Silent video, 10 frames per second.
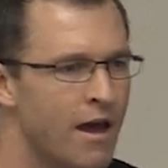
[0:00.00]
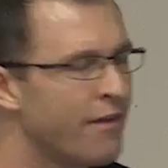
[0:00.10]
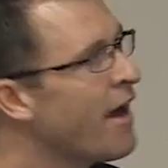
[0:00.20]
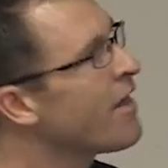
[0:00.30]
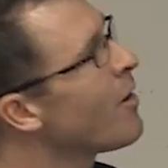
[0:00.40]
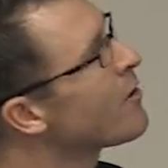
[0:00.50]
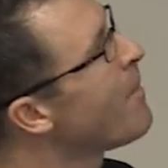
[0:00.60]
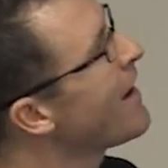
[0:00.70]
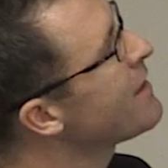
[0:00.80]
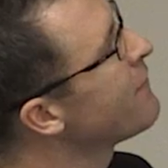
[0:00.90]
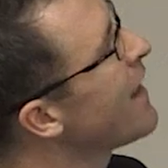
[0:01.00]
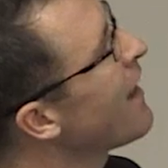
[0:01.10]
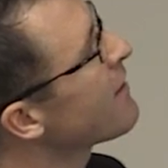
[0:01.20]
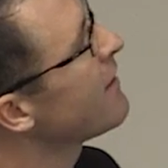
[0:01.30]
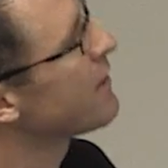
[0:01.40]
and they are the most massive
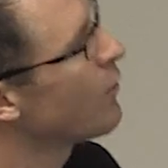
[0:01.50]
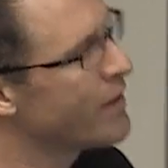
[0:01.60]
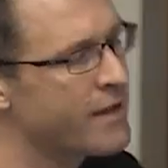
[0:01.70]
galaxies that we